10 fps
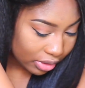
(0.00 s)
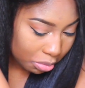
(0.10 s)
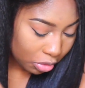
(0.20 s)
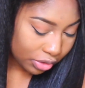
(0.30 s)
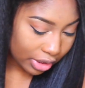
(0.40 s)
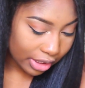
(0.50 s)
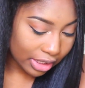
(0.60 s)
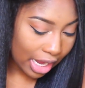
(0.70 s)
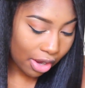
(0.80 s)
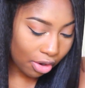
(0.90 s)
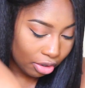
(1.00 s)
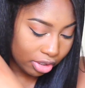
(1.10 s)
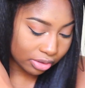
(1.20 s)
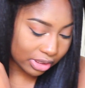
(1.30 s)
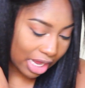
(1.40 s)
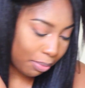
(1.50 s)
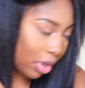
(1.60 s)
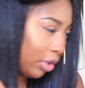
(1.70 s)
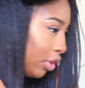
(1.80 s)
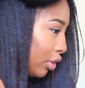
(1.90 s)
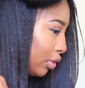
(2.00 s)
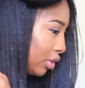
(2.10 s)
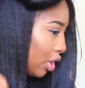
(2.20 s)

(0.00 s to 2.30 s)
and some girls are like die hard side part girls.